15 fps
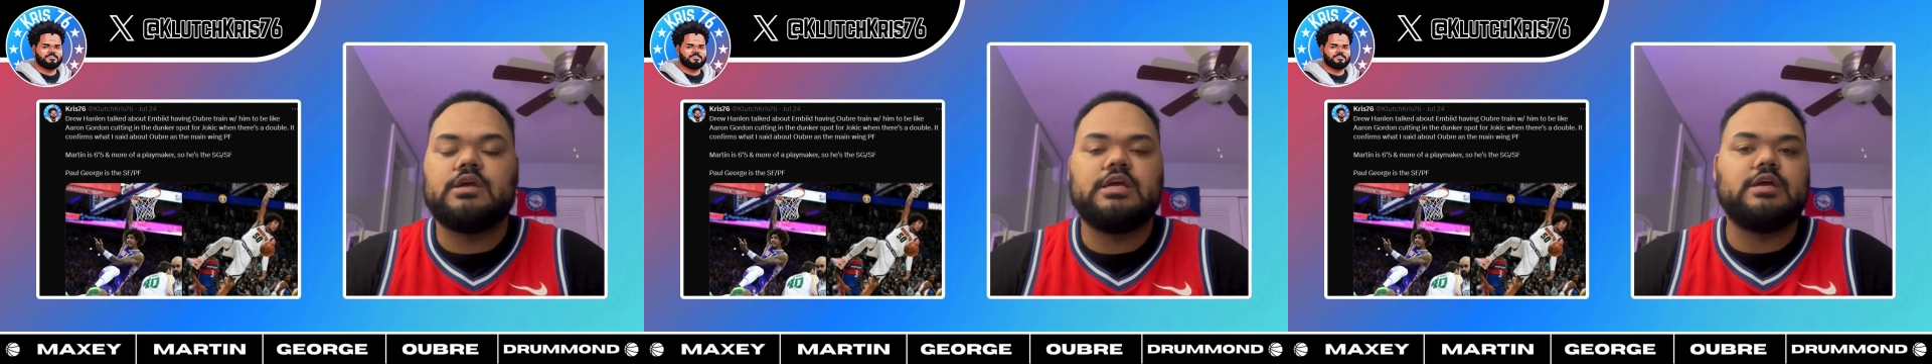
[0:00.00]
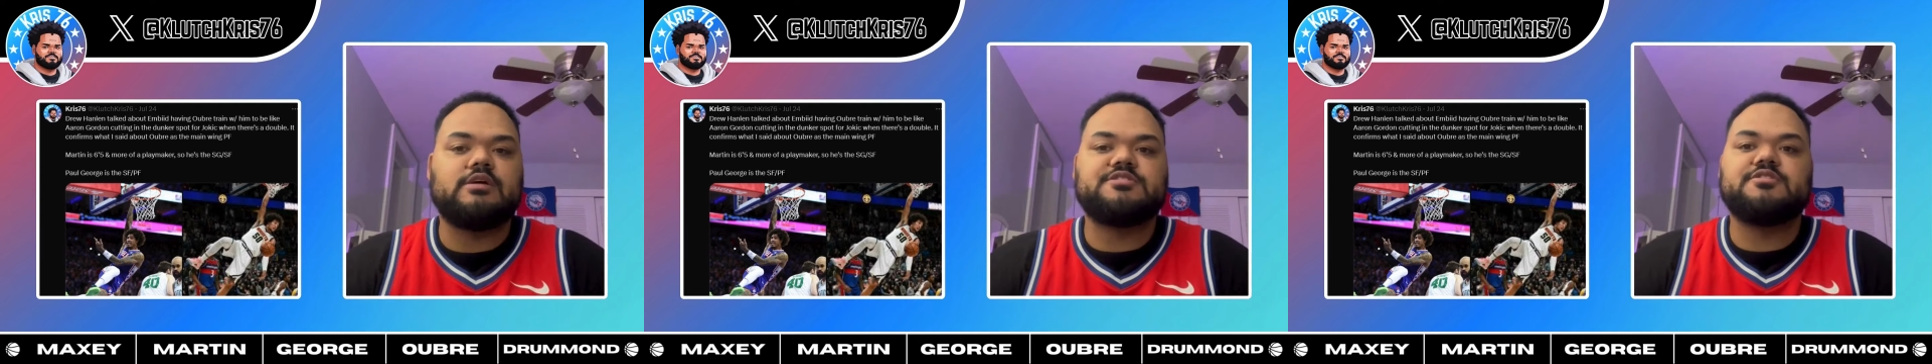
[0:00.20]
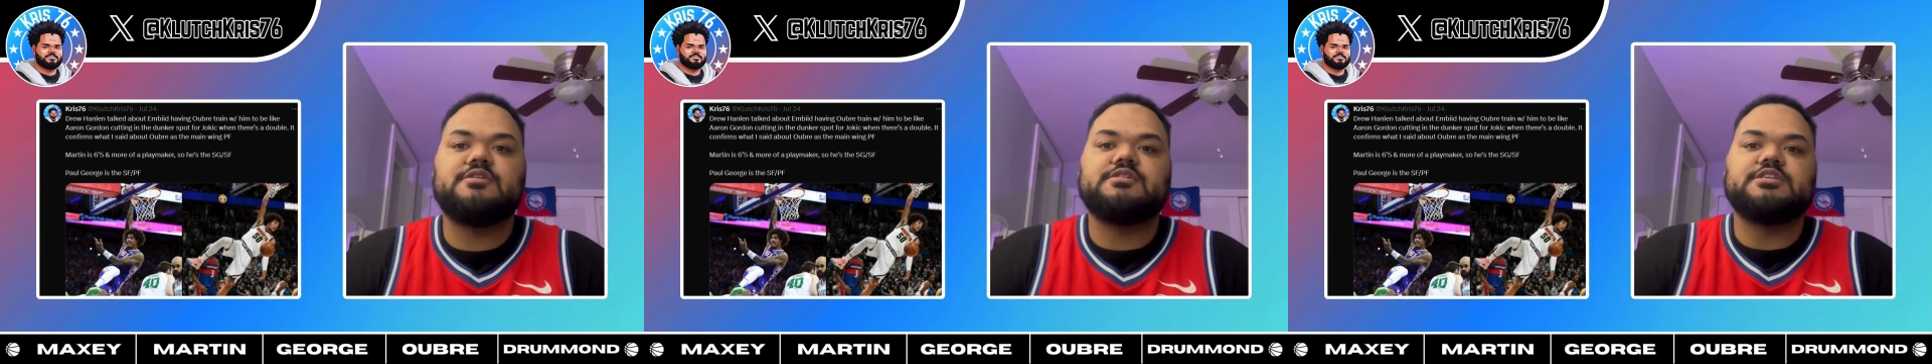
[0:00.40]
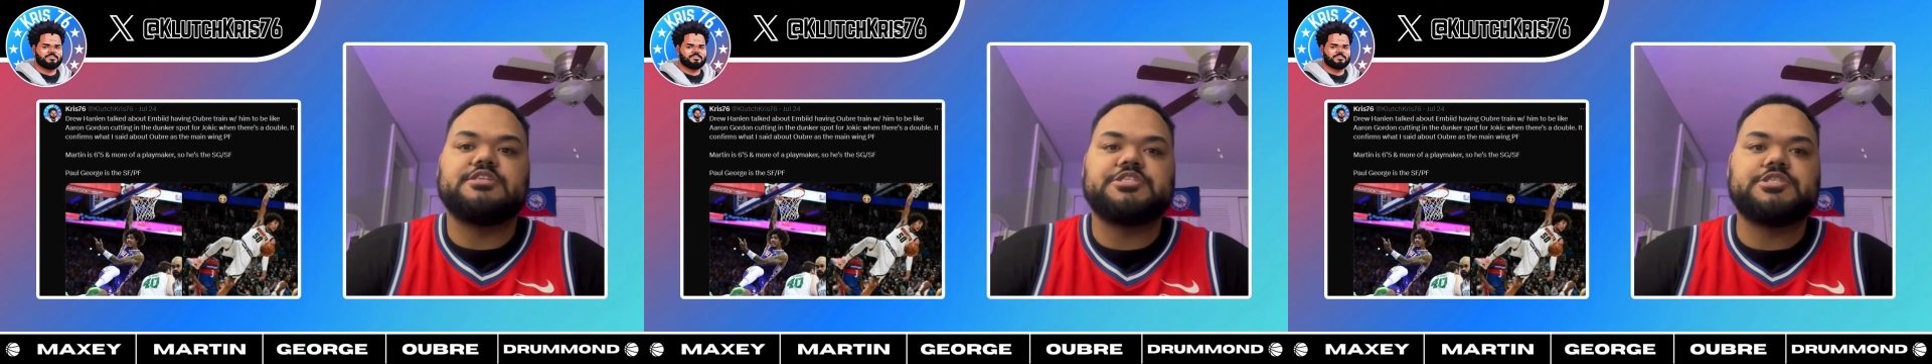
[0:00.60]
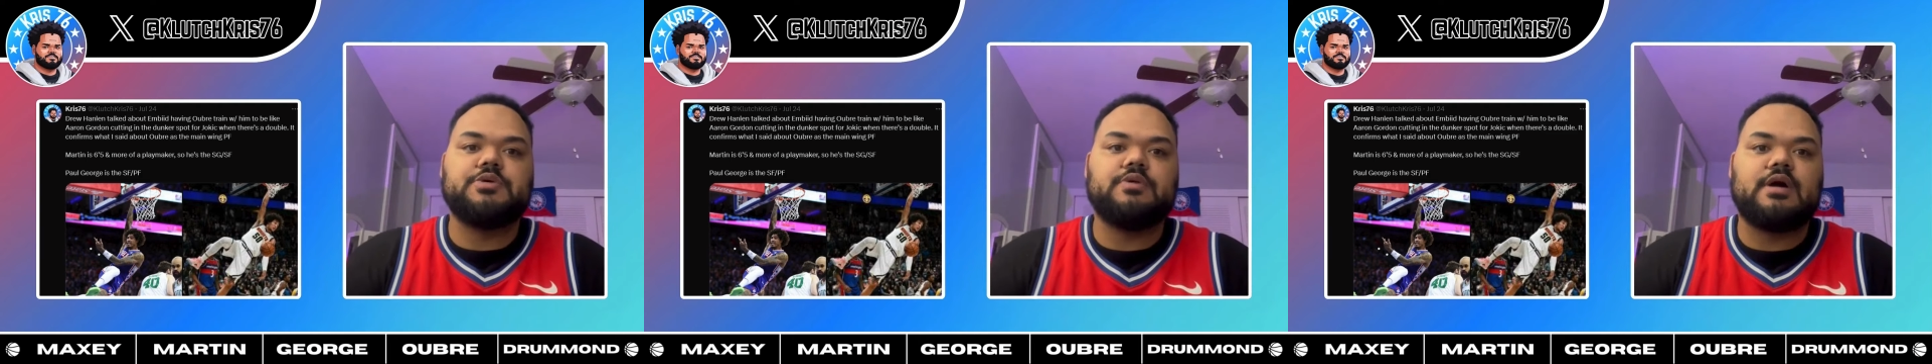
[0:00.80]
He also doesn't
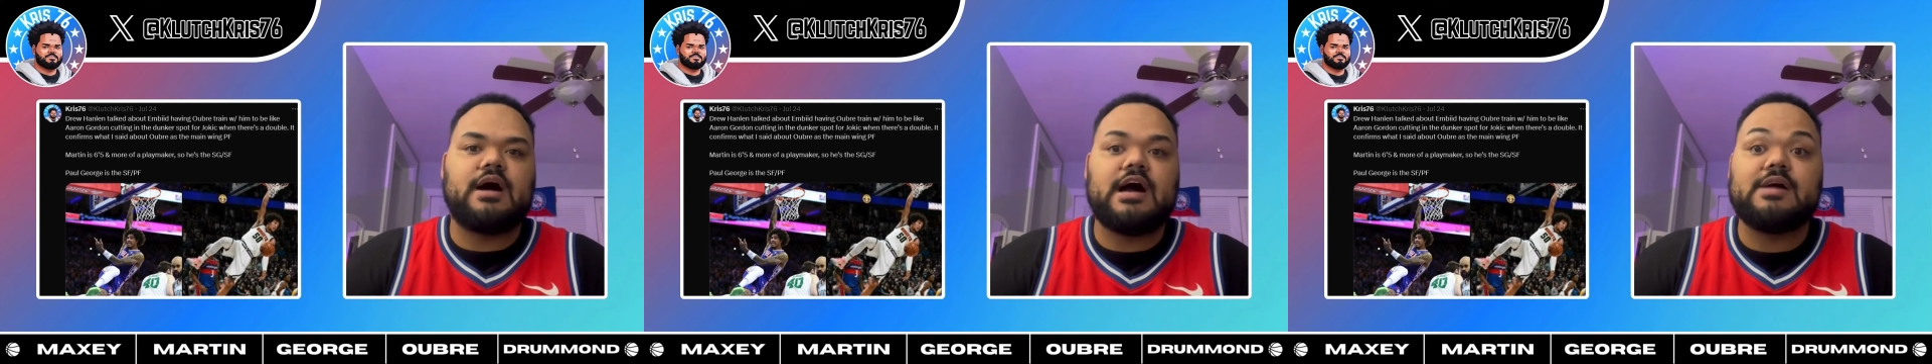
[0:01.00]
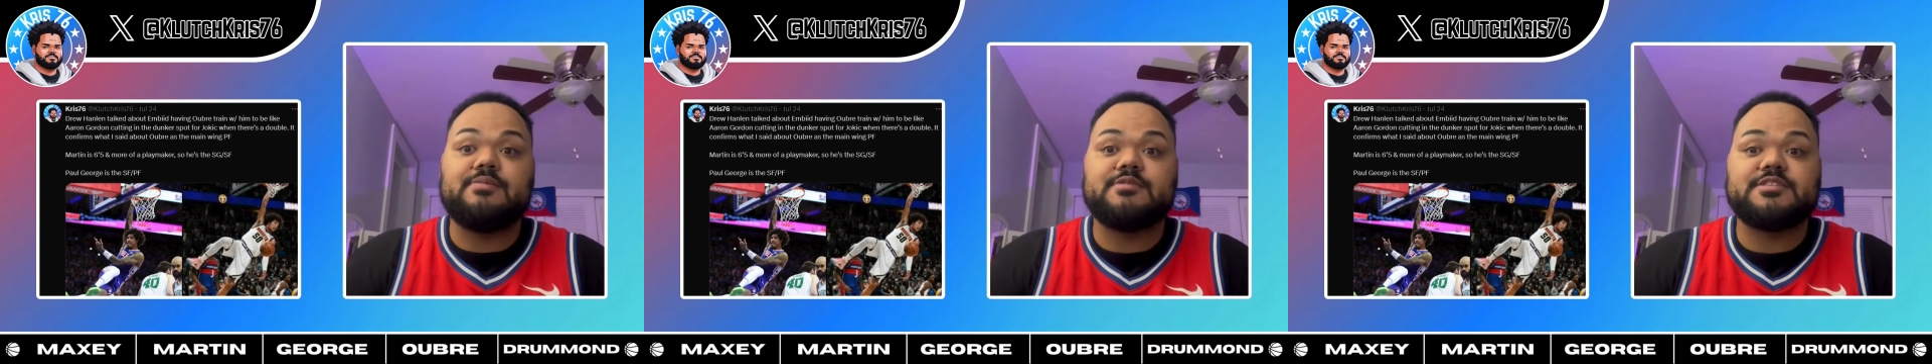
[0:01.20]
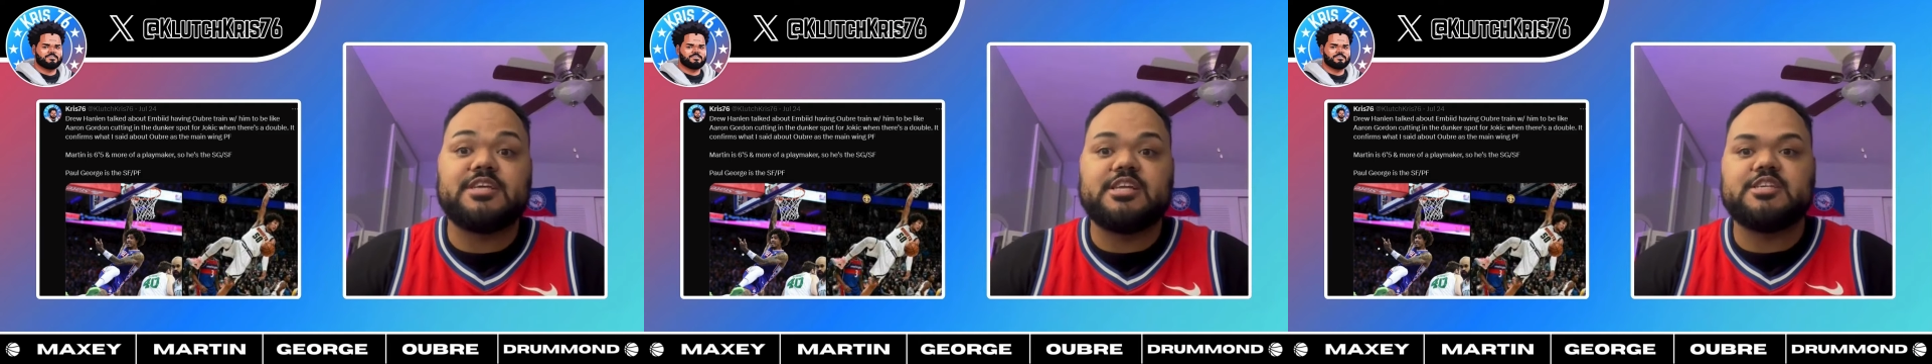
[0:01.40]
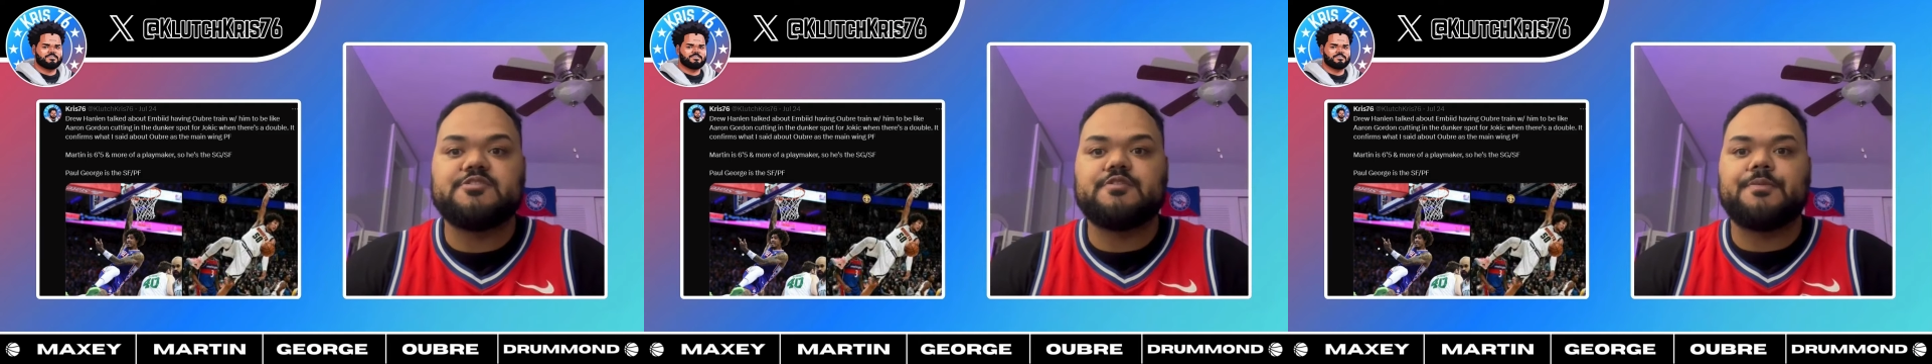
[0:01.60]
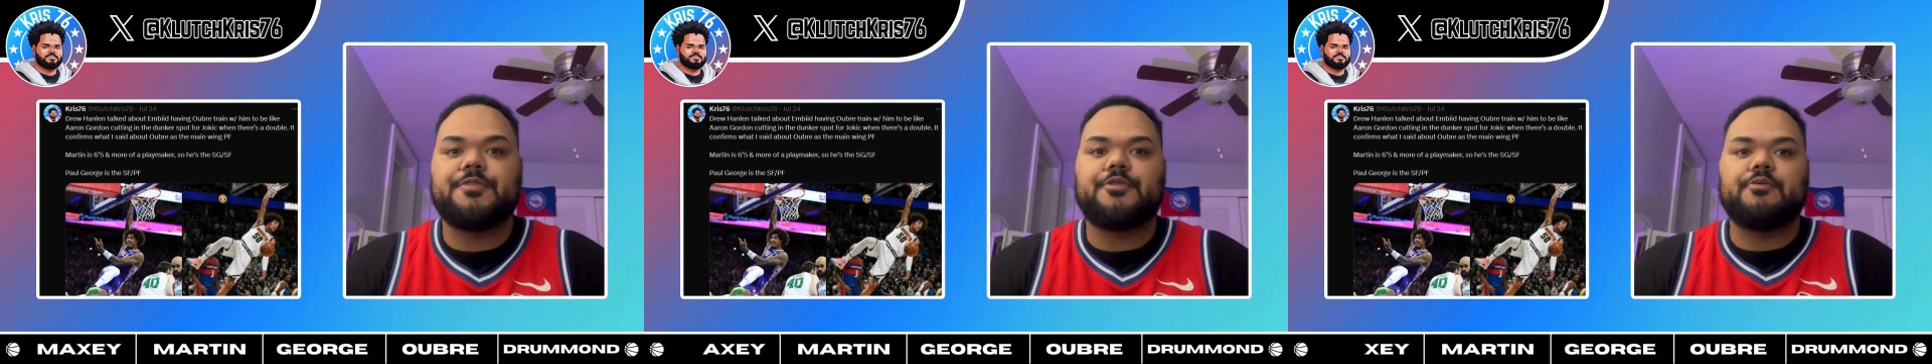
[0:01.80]
shoot a high percentage
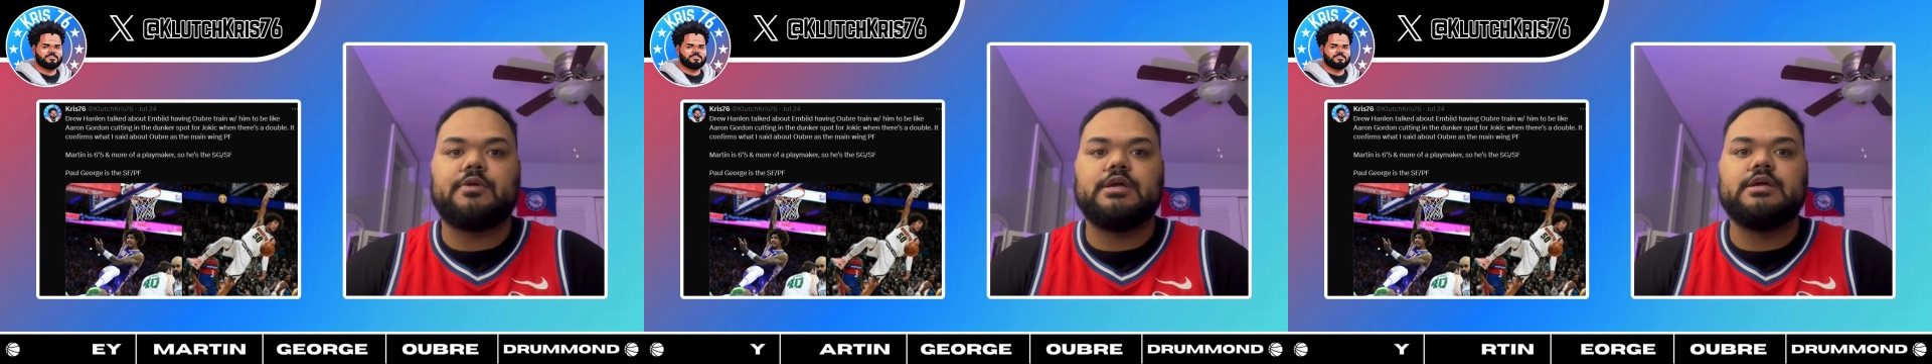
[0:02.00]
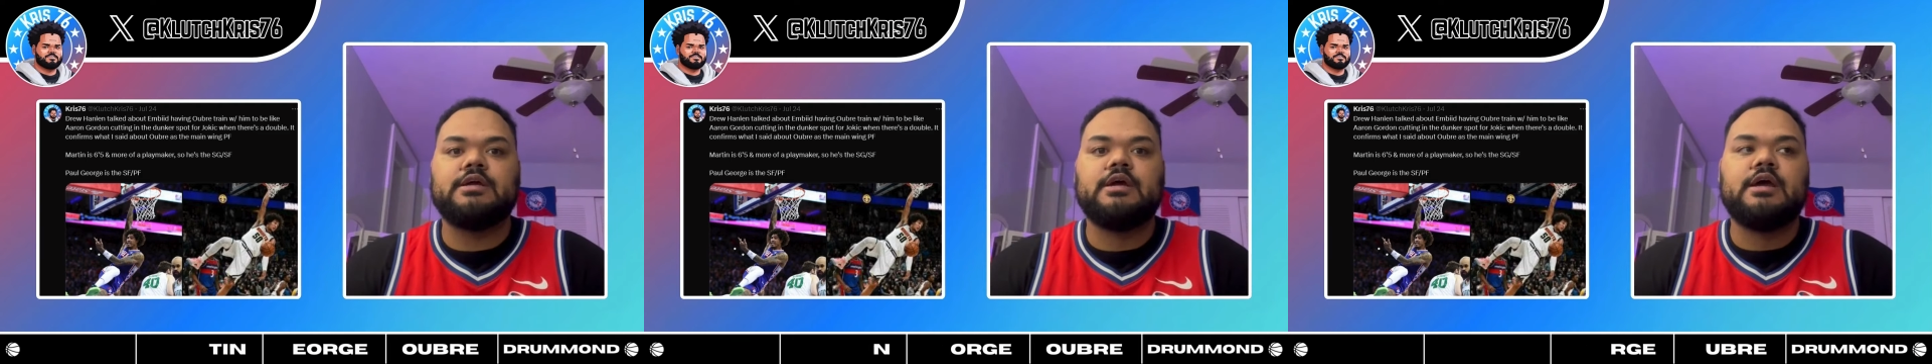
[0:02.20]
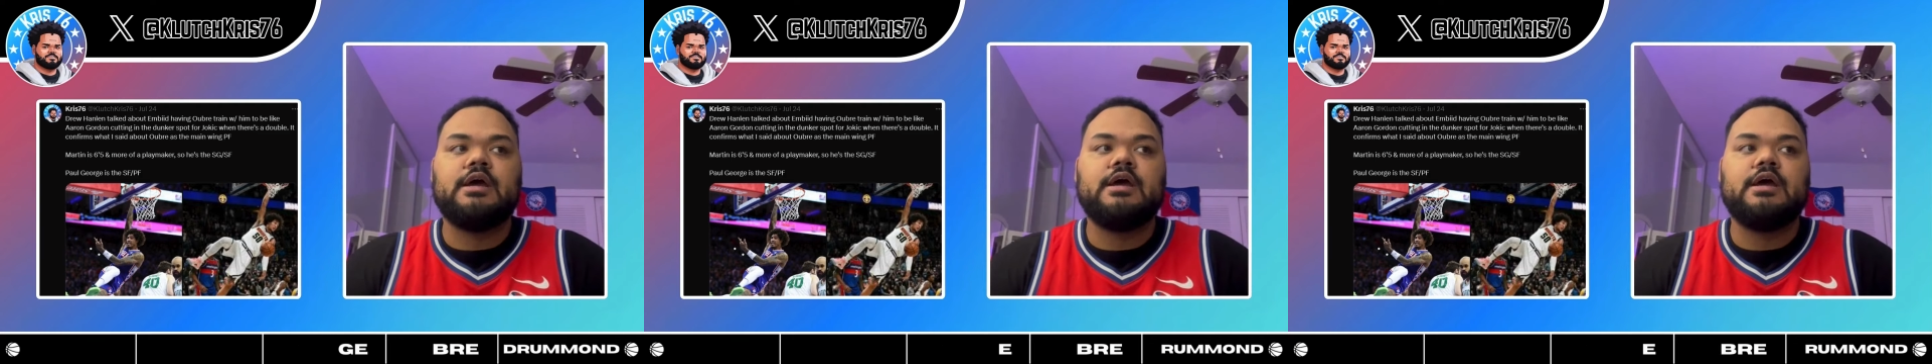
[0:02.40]
from three.